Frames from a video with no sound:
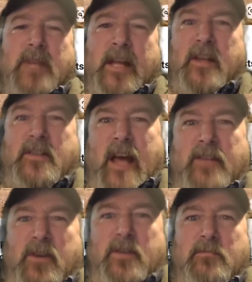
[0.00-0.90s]
In the
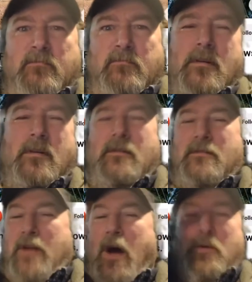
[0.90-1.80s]
desert?
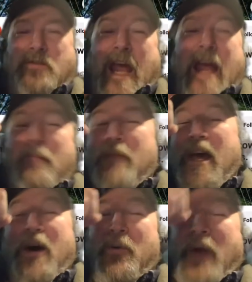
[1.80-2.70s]
Toe Jam
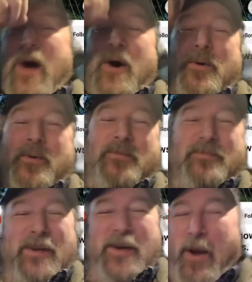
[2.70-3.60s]
Hill Road.
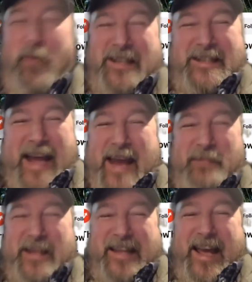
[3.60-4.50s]
Who would
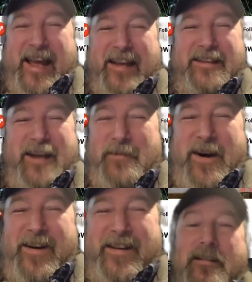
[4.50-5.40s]
name it that? Come
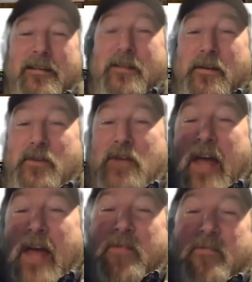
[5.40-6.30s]
on.
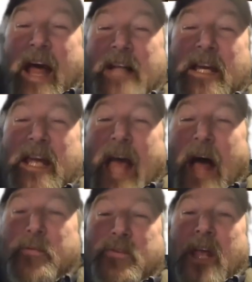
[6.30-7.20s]
Death Valley
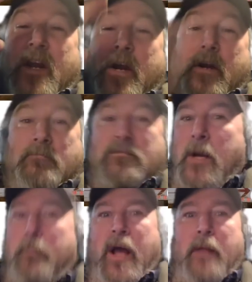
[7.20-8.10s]
Health Center.
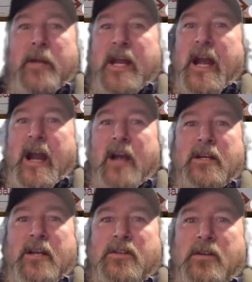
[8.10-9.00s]
There better be an air
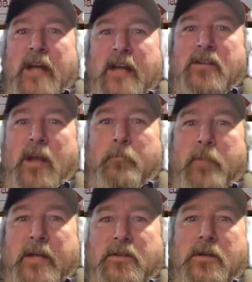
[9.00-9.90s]
conditioner in that some
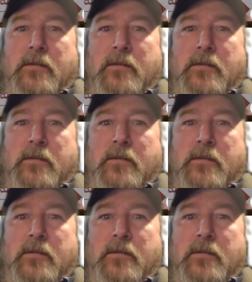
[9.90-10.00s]
bitch.